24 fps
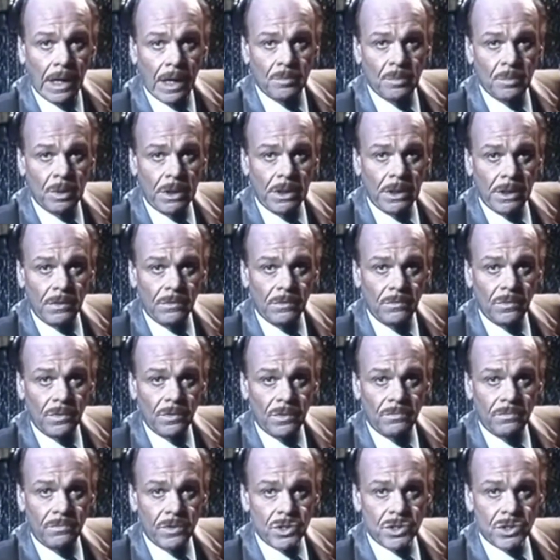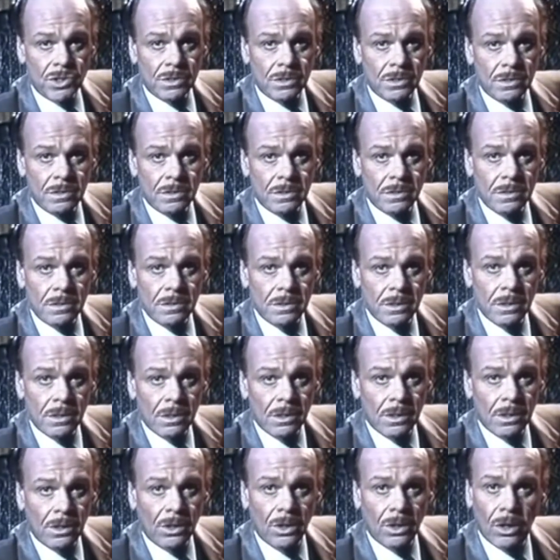I believed the visions
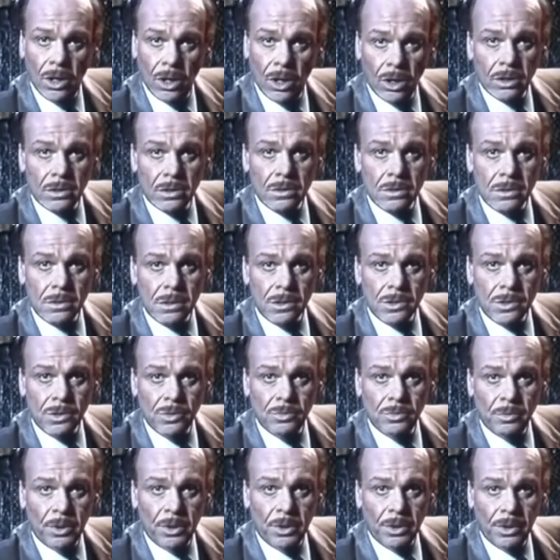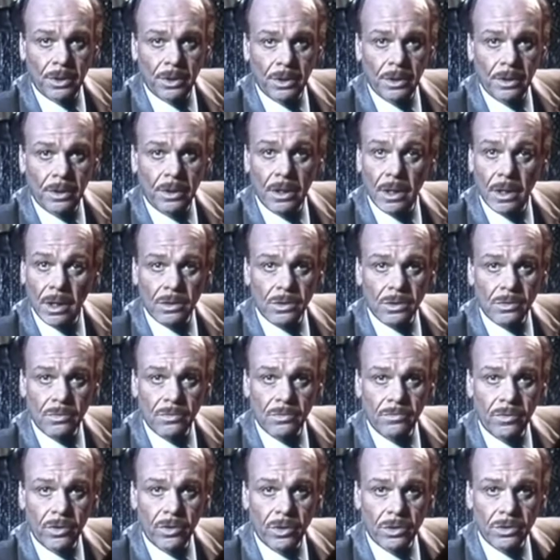caused the tumor and not the
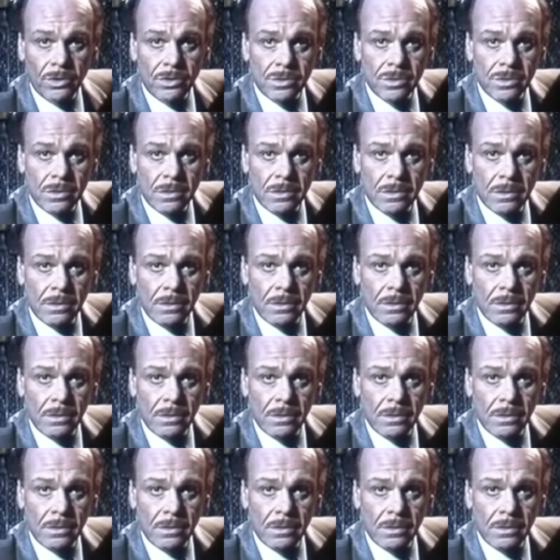reverse.